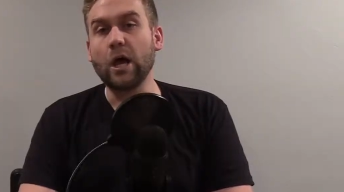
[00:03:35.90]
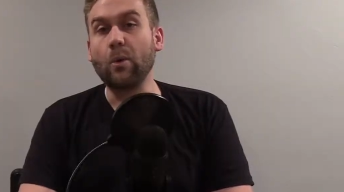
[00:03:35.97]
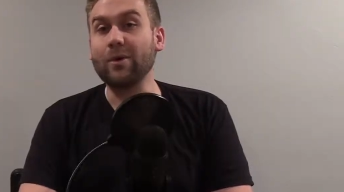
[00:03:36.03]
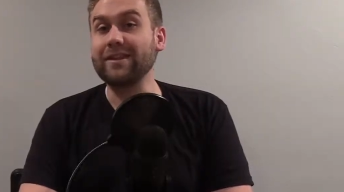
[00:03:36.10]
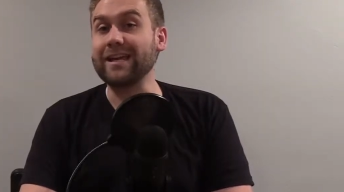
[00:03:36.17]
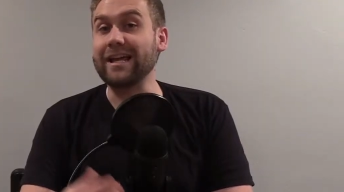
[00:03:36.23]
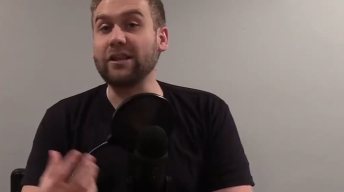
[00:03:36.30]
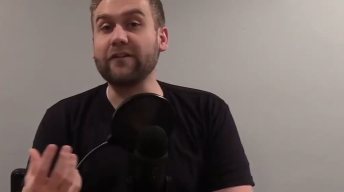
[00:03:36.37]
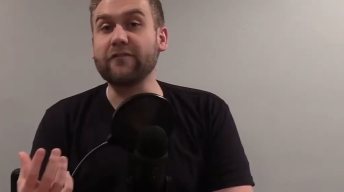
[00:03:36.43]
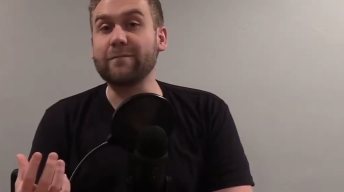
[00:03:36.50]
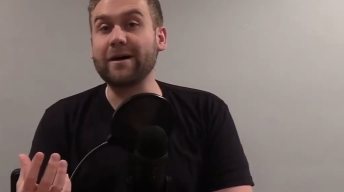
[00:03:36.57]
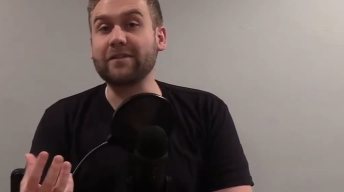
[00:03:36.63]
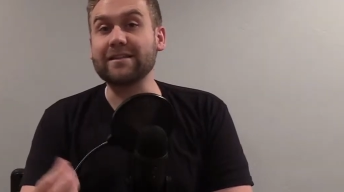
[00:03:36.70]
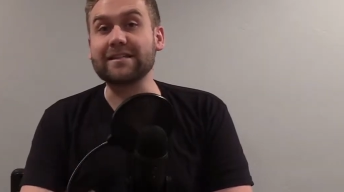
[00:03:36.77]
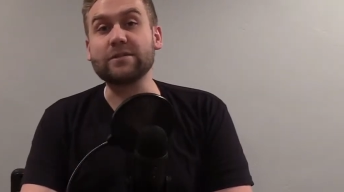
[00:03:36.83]
One thing I love
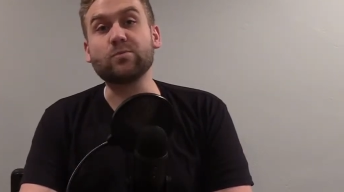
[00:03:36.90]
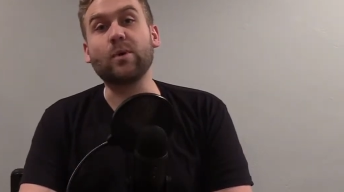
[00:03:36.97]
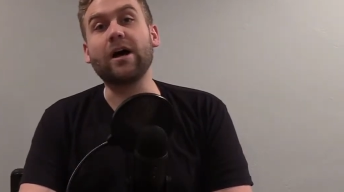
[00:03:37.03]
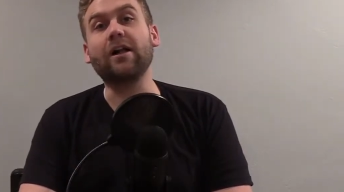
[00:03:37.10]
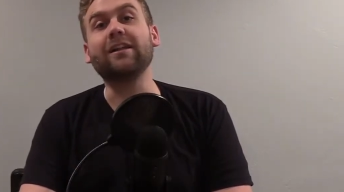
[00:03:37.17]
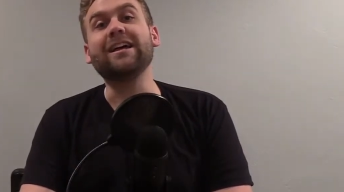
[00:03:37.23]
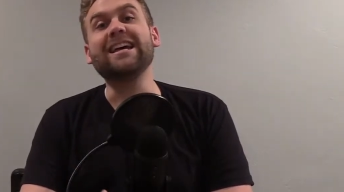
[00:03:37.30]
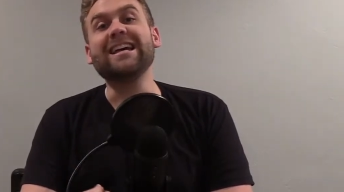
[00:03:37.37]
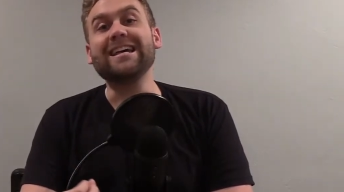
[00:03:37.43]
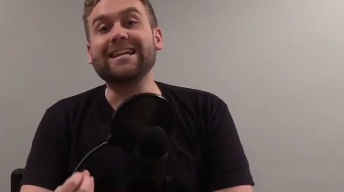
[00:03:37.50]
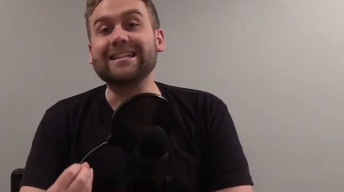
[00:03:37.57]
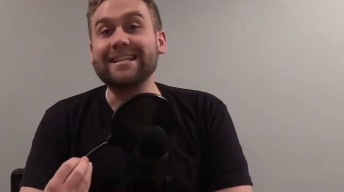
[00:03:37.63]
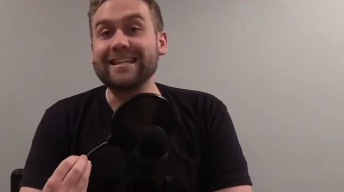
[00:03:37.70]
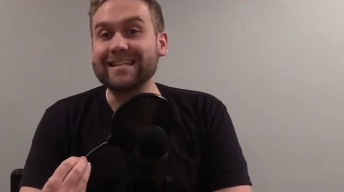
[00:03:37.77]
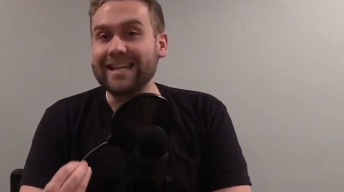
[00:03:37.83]
about this as well
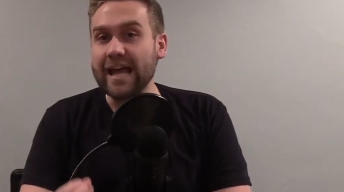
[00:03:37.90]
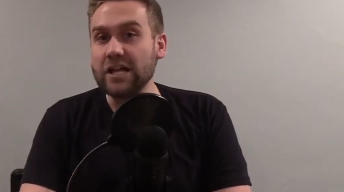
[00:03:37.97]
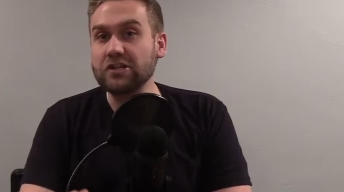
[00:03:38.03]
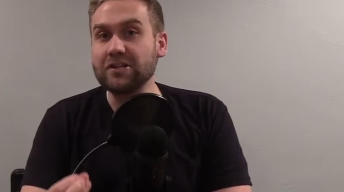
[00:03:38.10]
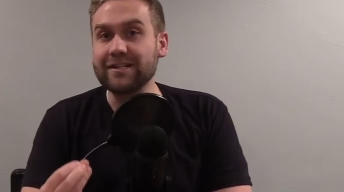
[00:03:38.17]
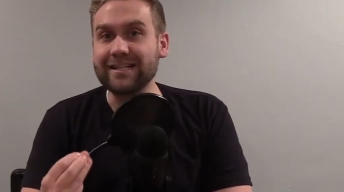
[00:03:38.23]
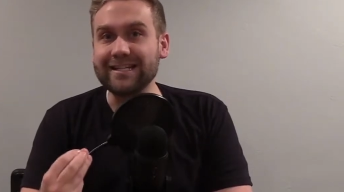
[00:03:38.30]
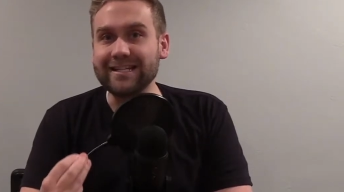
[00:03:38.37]
is the attention to